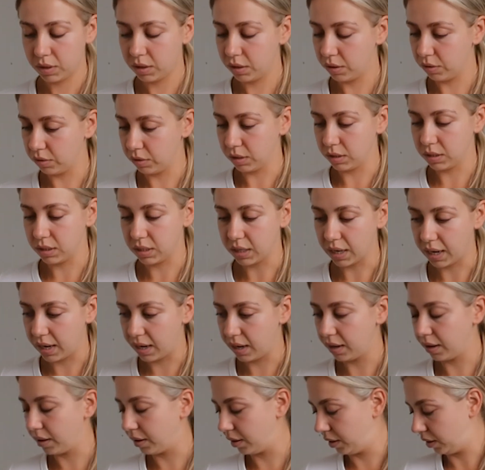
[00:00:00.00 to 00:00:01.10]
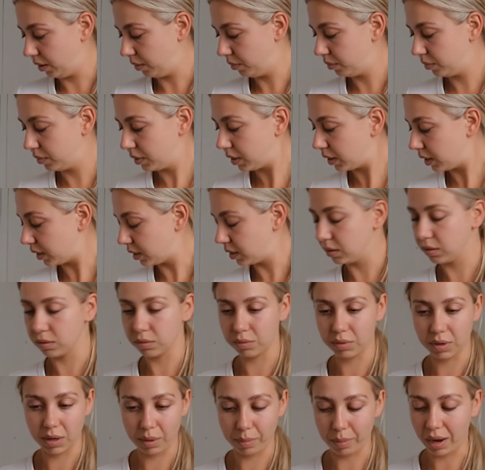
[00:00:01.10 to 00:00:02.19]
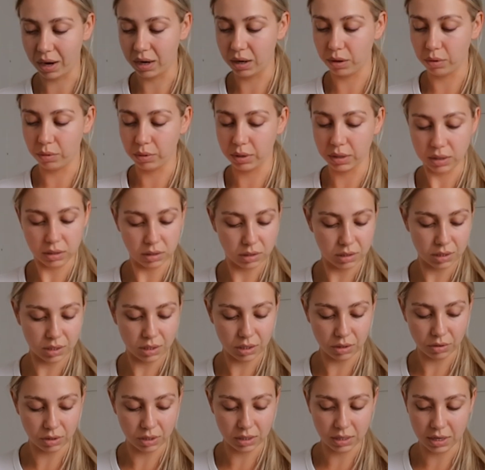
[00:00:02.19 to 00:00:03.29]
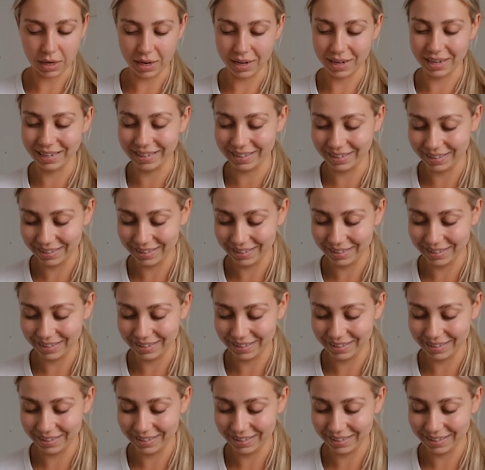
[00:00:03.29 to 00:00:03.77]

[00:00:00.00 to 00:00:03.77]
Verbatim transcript: the other day. I, this is the one I panic ordered the other day.